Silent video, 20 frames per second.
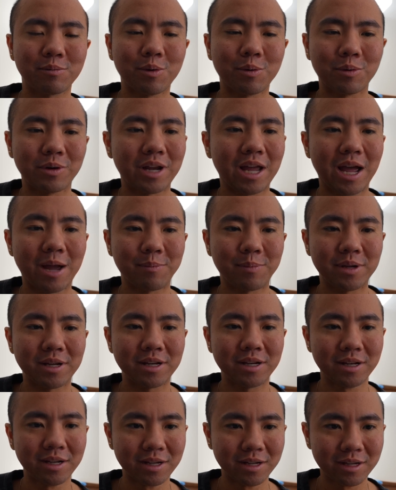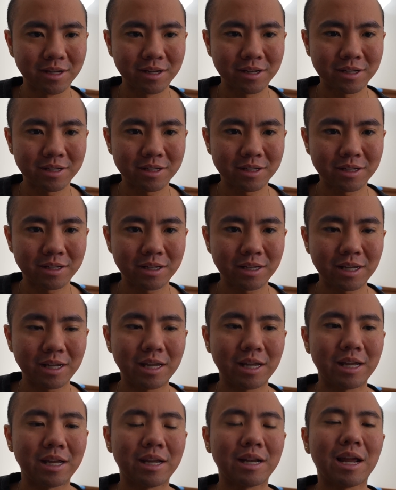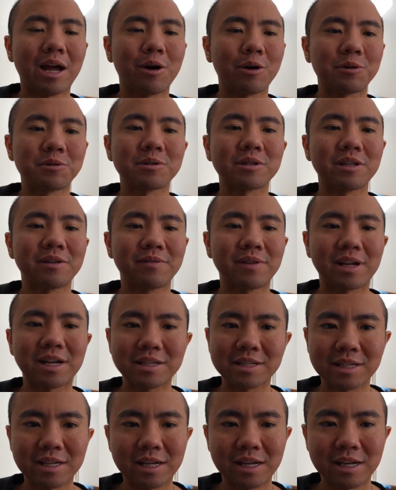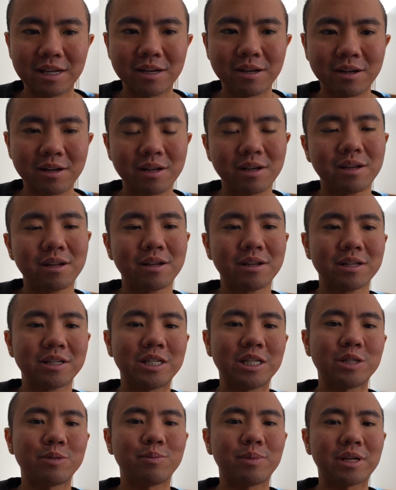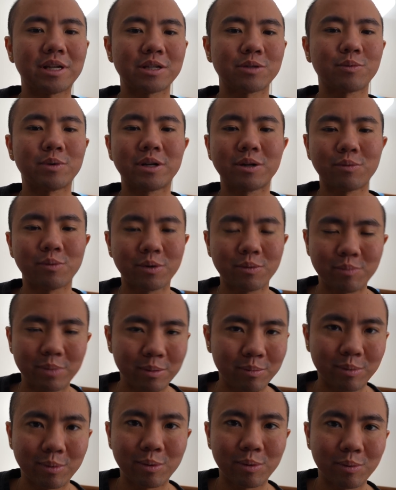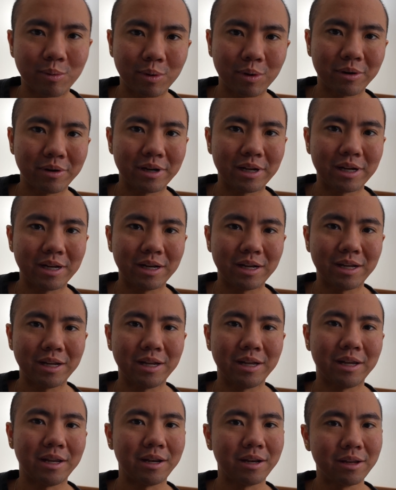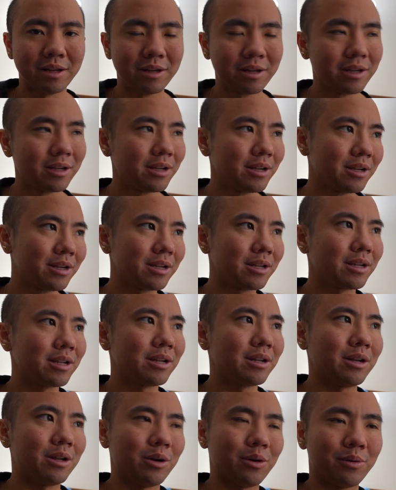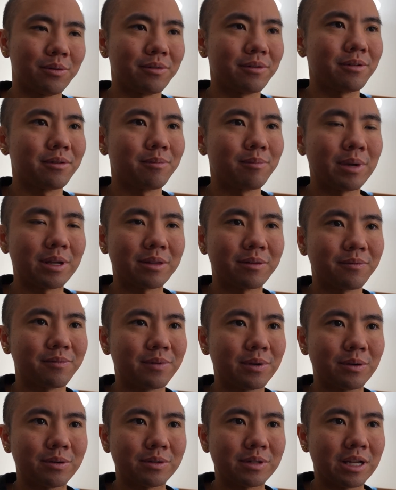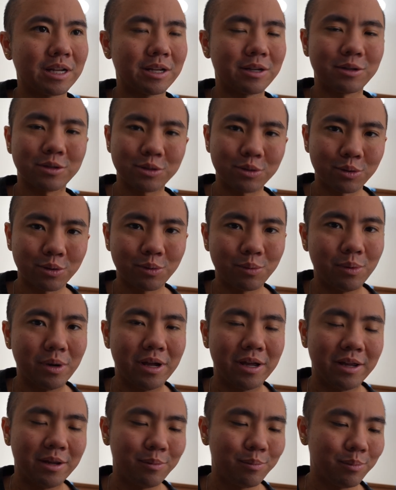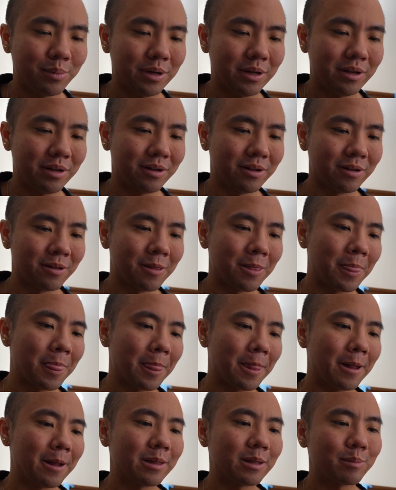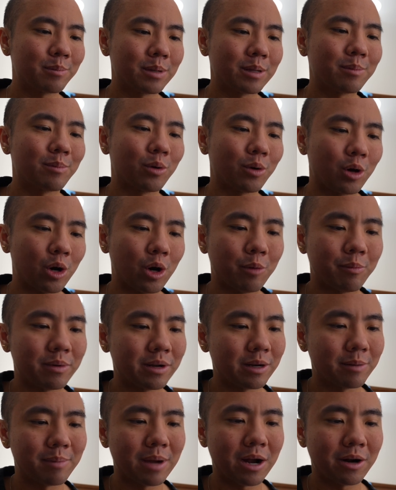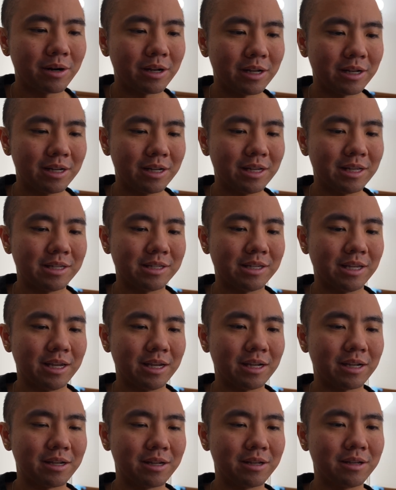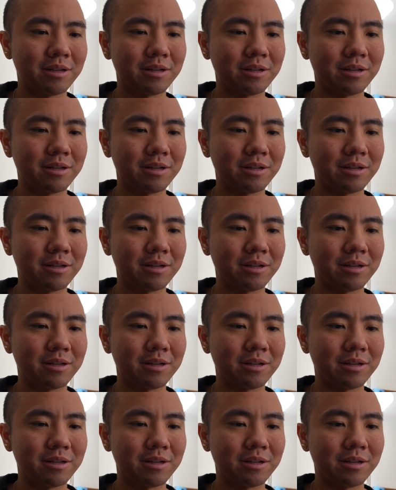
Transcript: what would happen and how I was living as a kid, just because we didn't want people to worry and, make them feel any sort of way. But I think being more open about it is like,